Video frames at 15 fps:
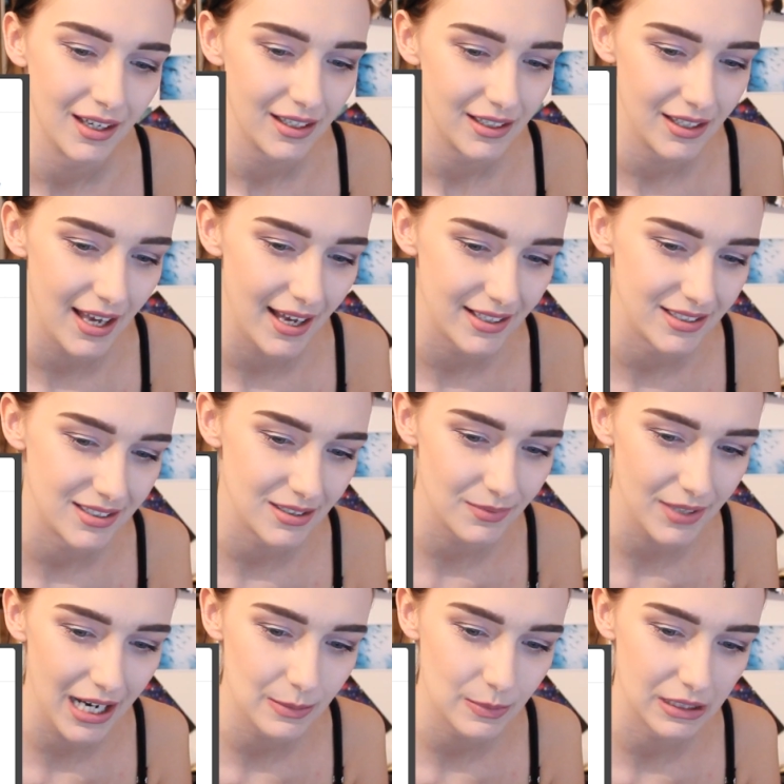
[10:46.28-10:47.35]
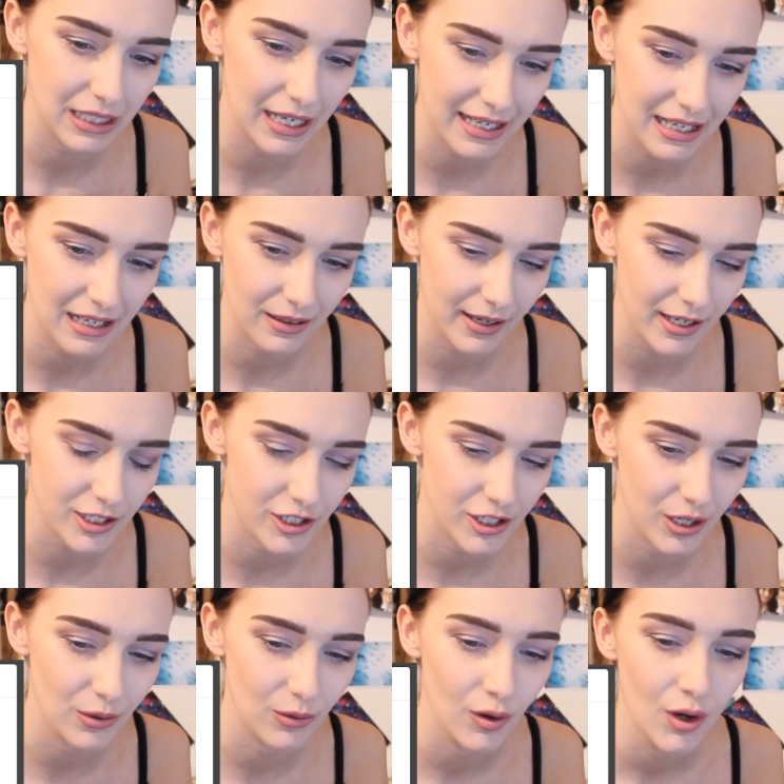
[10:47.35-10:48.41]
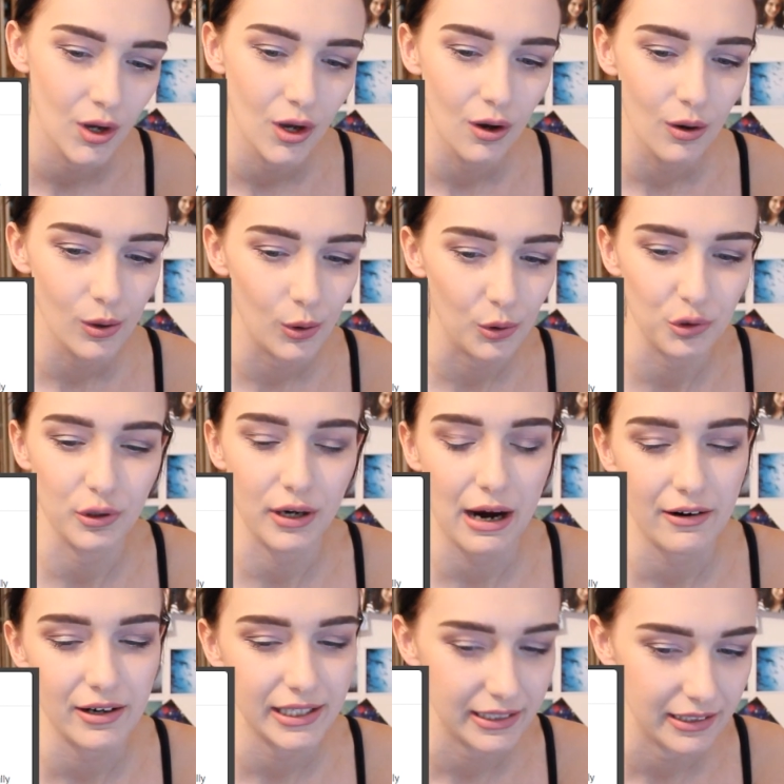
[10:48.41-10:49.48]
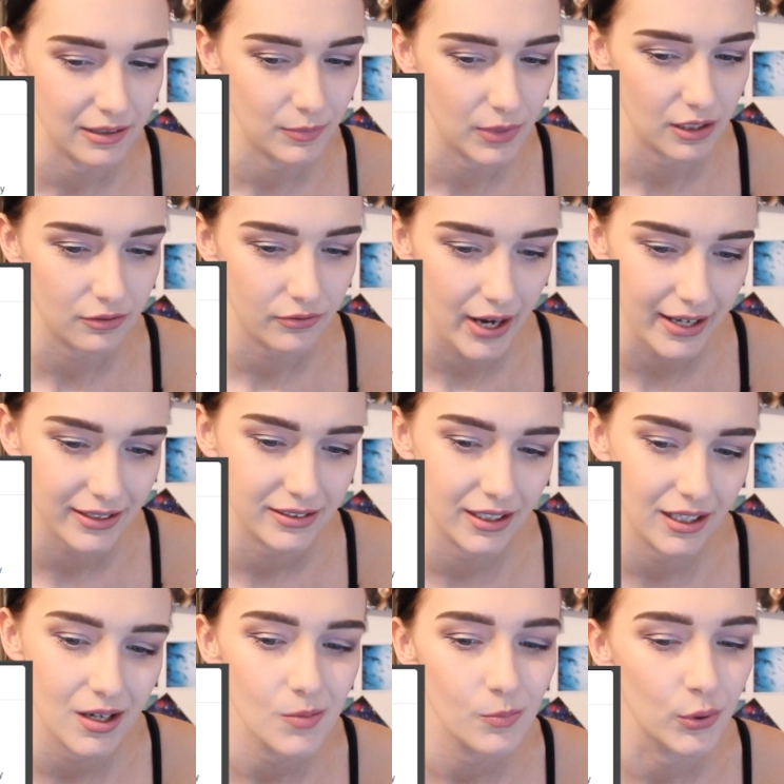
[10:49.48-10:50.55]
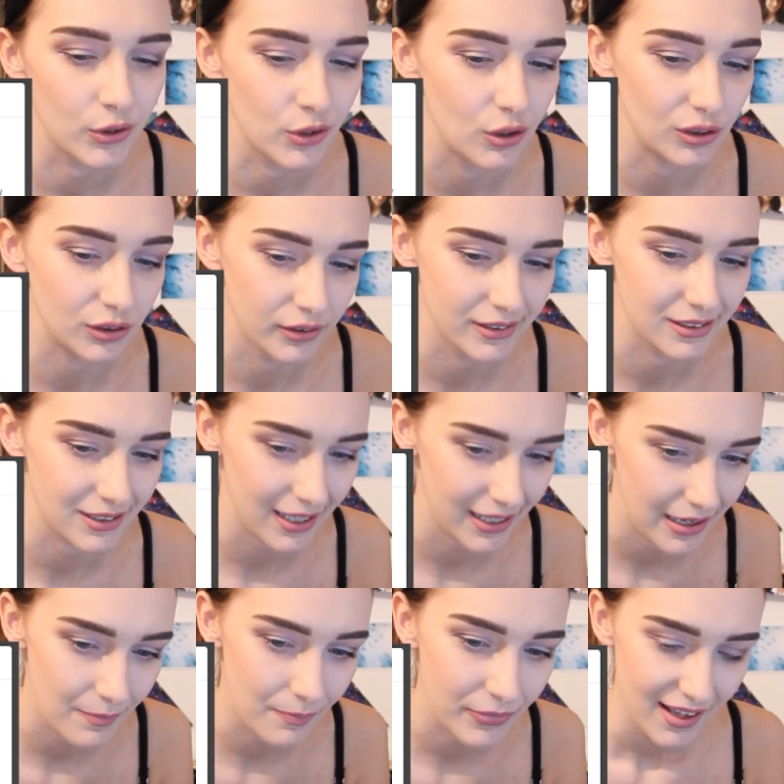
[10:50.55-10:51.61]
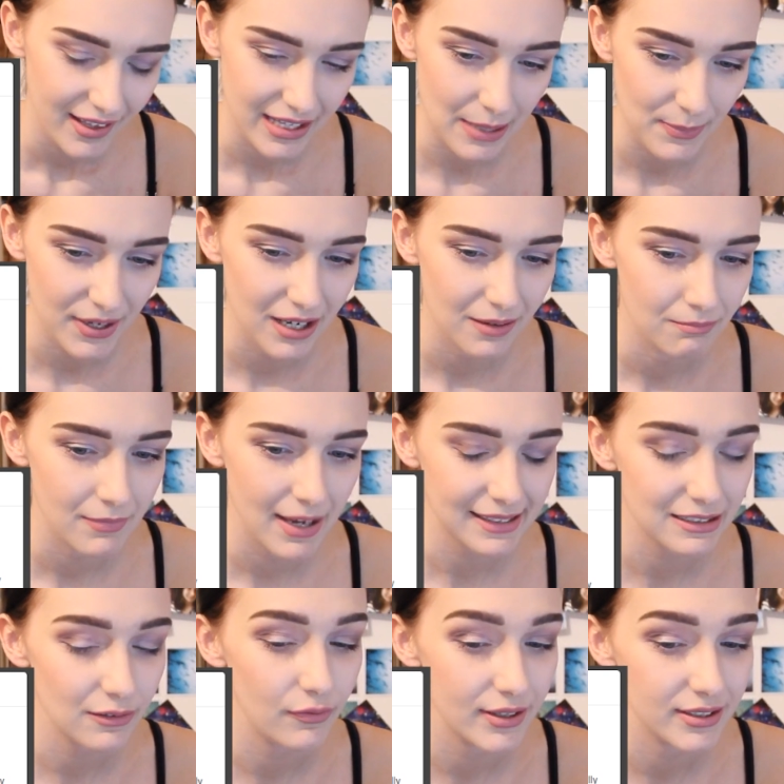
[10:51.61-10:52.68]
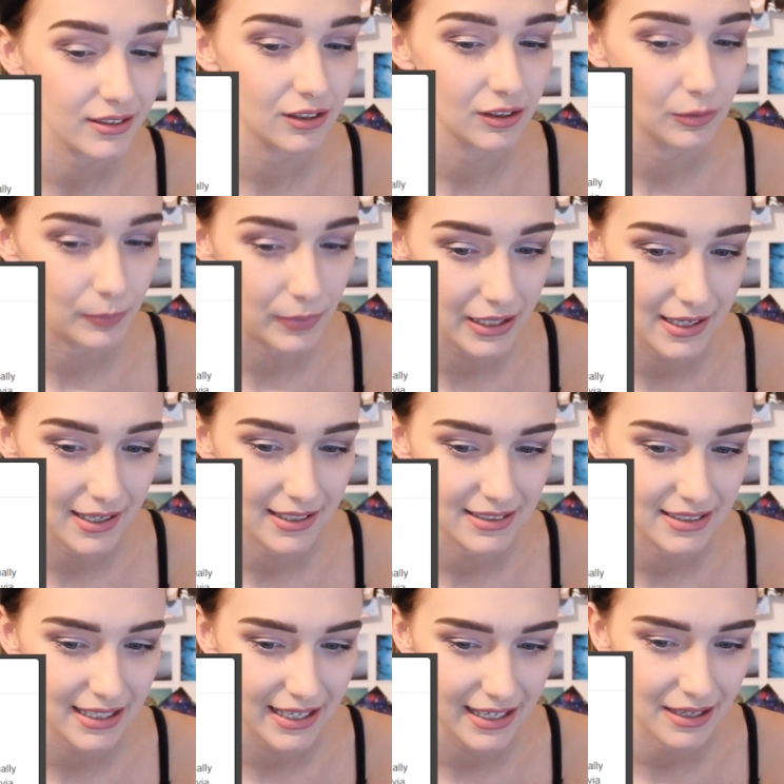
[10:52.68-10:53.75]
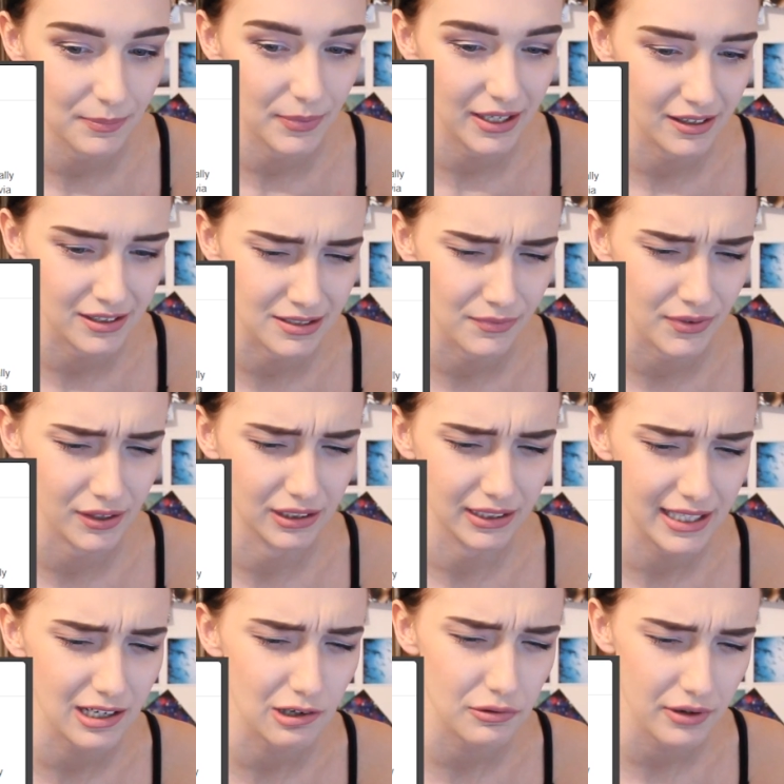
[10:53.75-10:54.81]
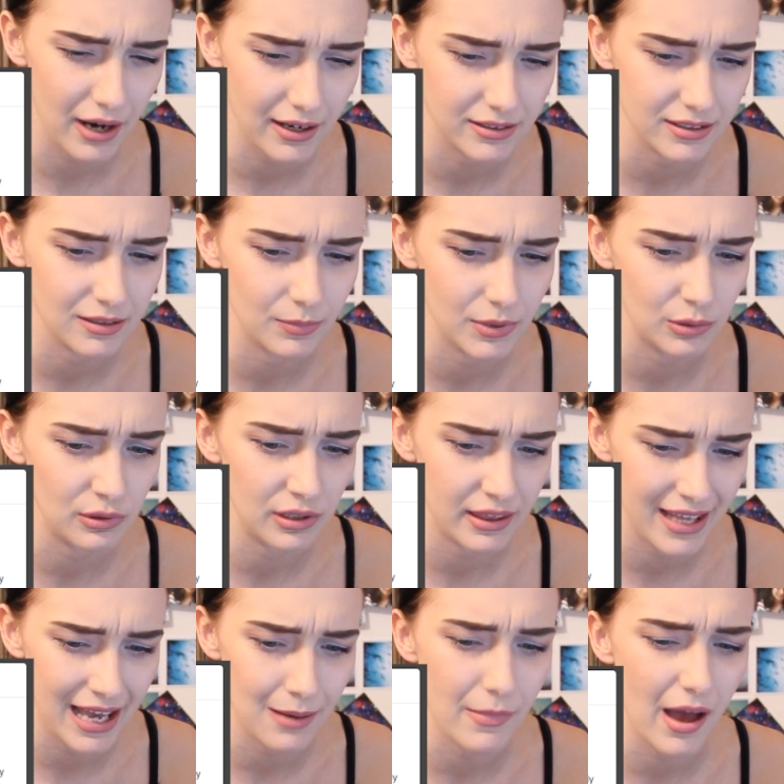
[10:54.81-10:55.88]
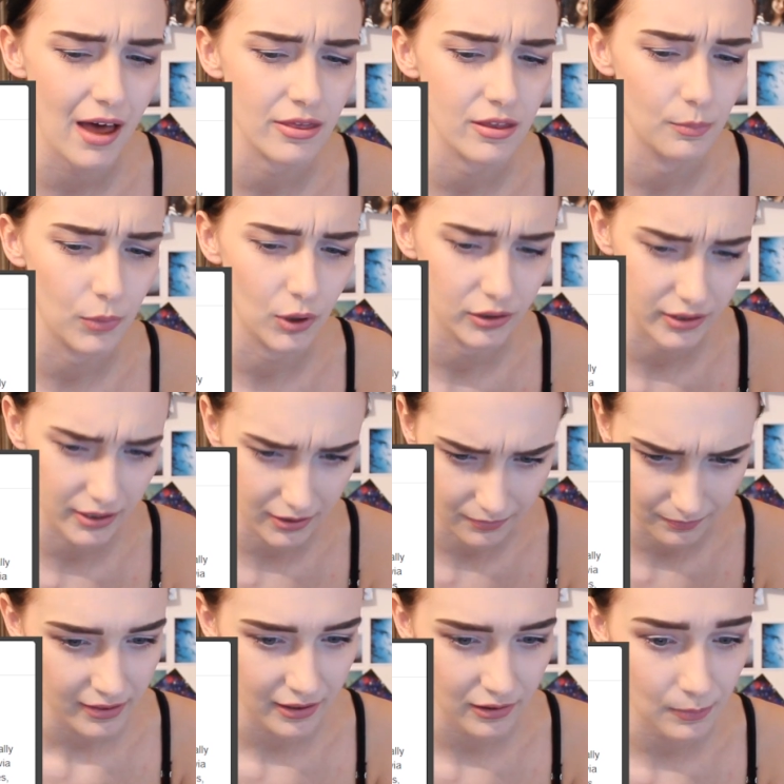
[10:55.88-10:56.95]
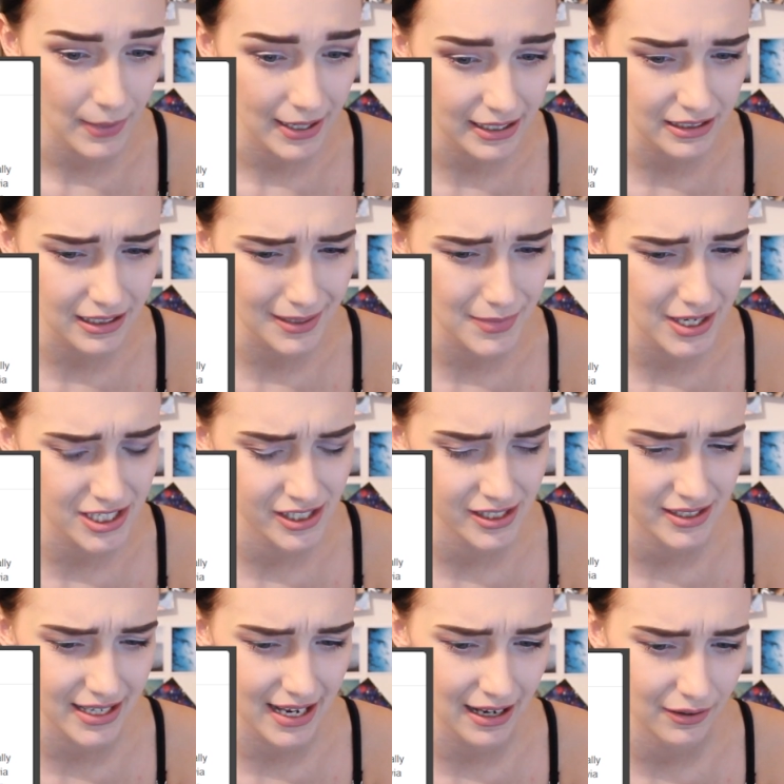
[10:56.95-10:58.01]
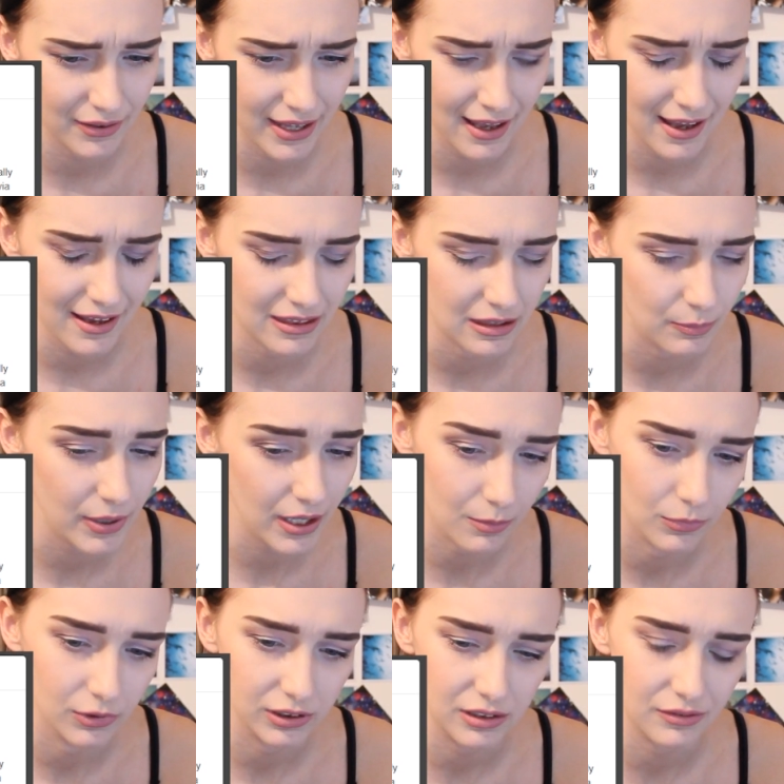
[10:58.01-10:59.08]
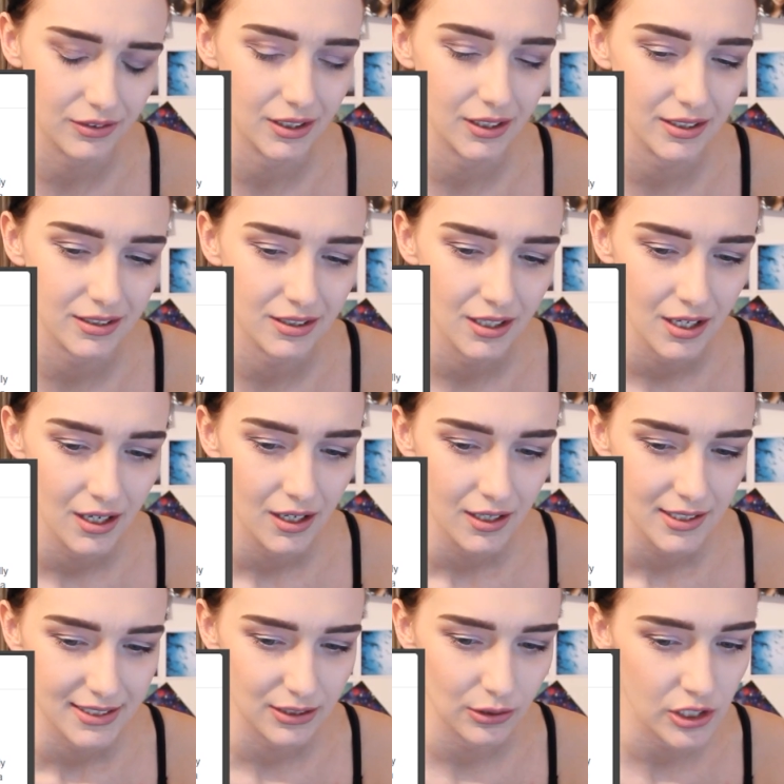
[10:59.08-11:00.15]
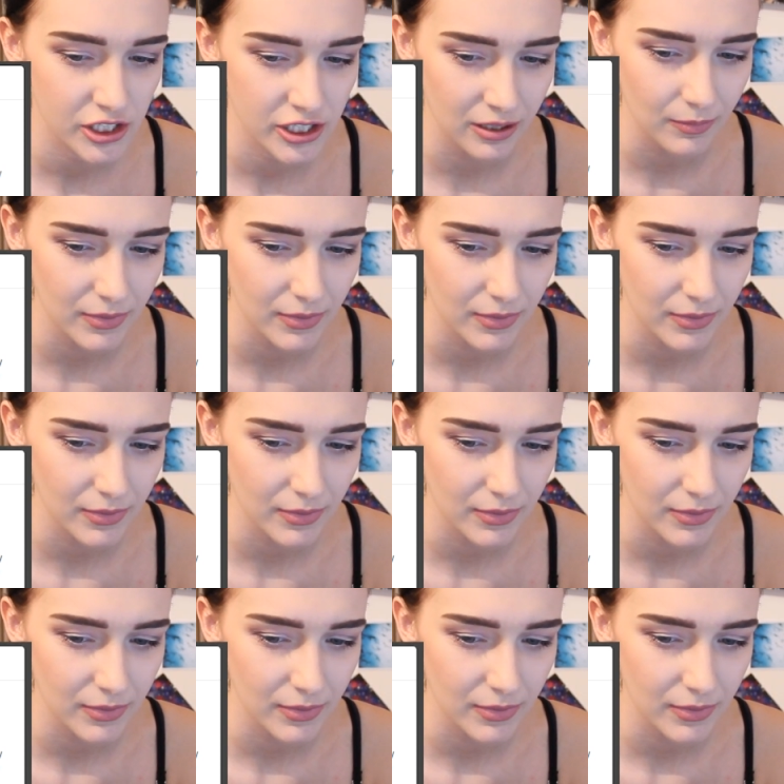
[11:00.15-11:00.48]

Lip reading: Yes, sometimes liking that show or character can be a factor, but not all the time. They become metaphysical beings here because of the link created between them and the bonder. There are many dimensions out there in the big multiverse, so it shouldn't